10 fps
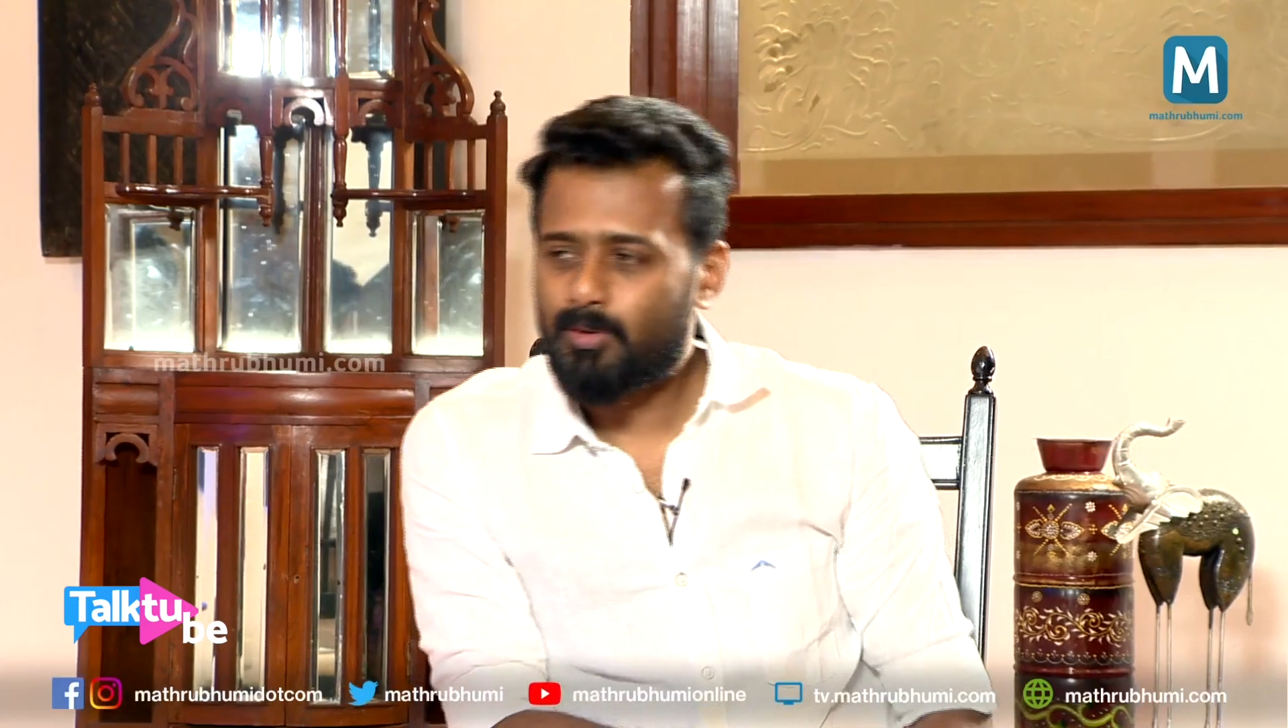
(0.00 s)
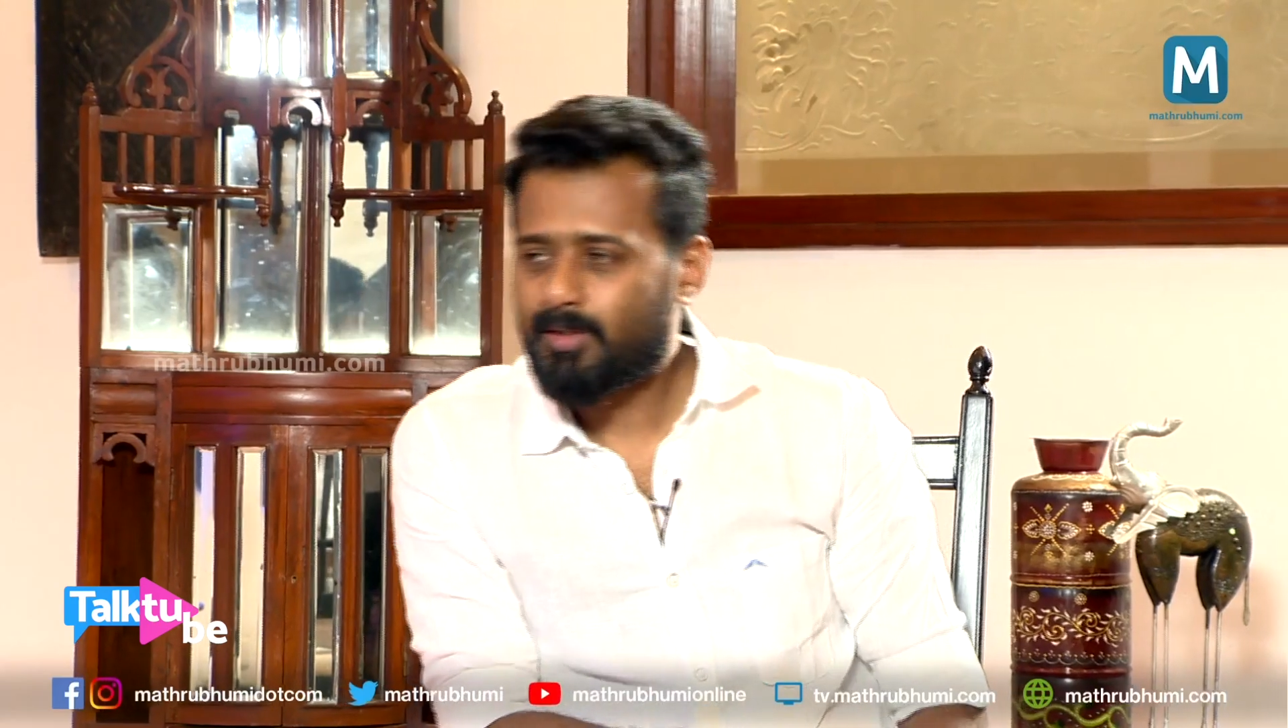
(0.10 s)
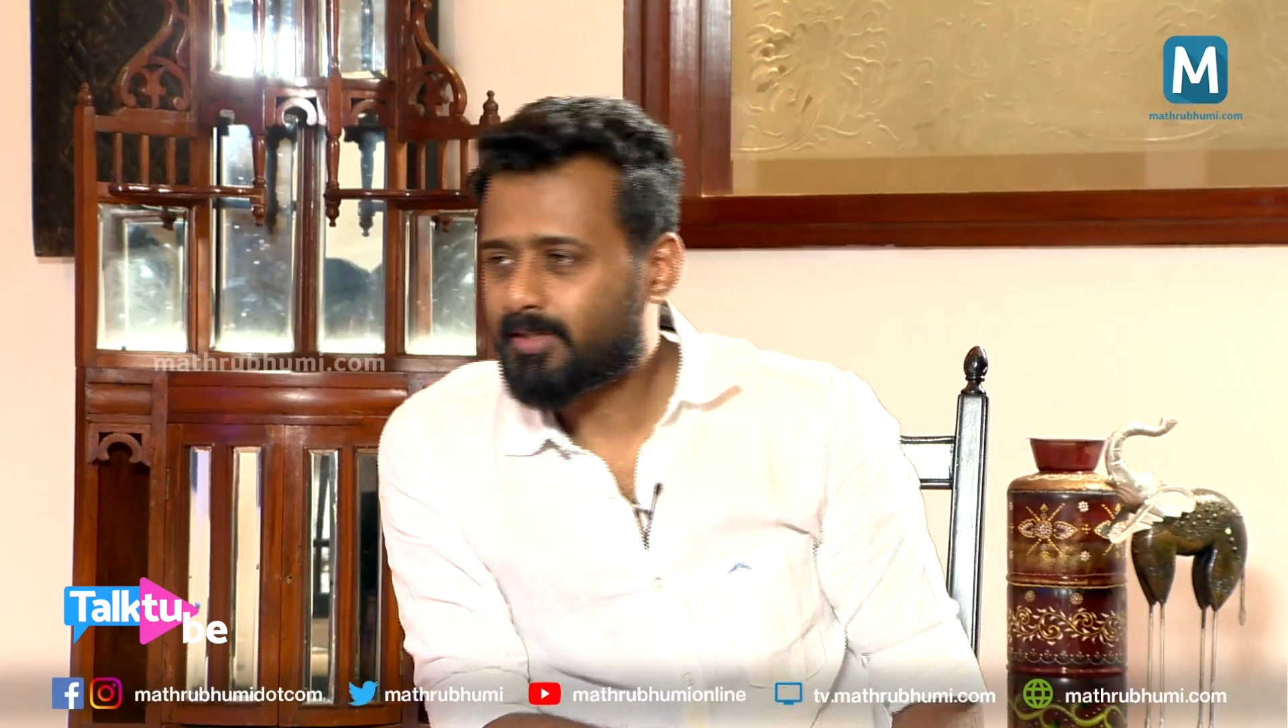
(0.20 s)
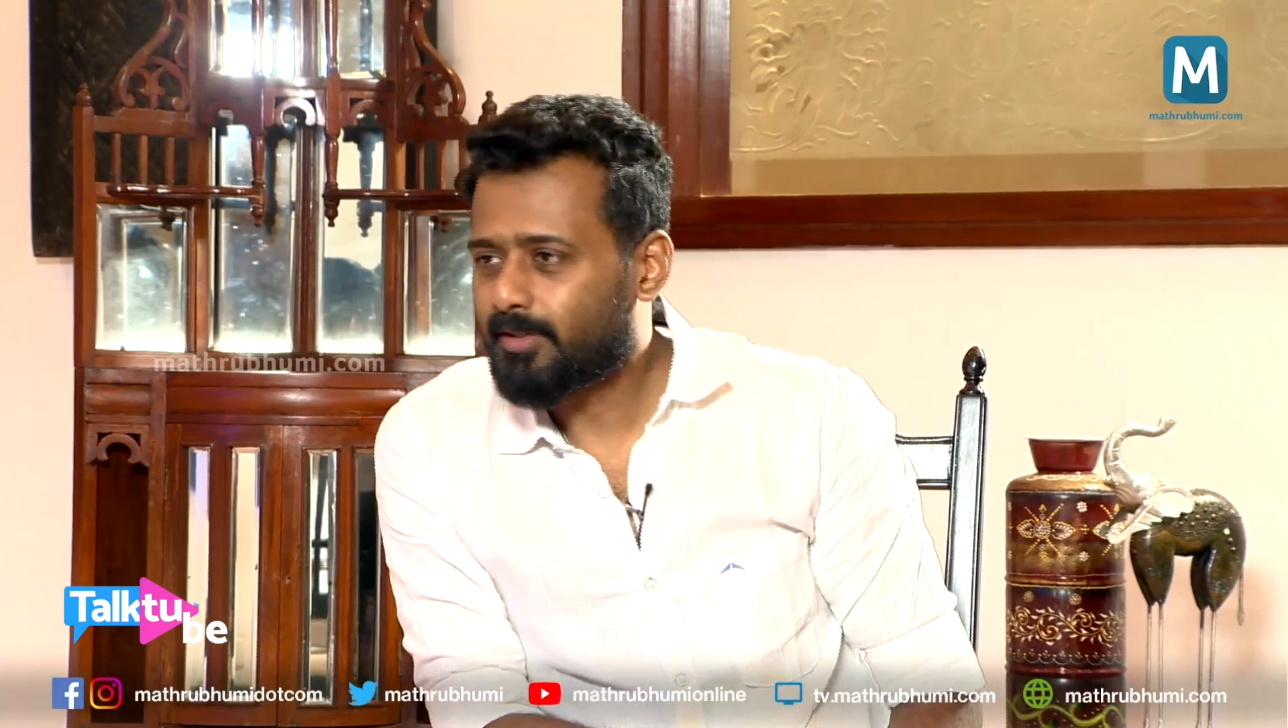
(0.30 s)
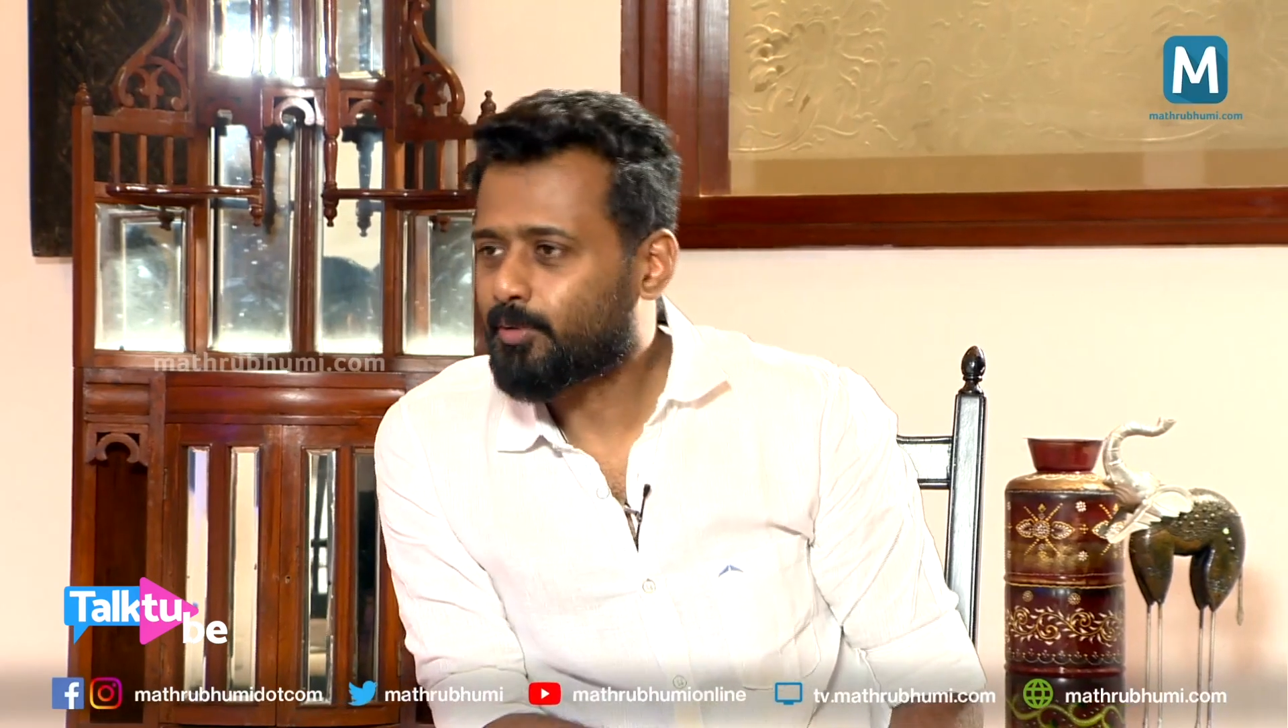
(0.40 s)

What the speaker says: hard that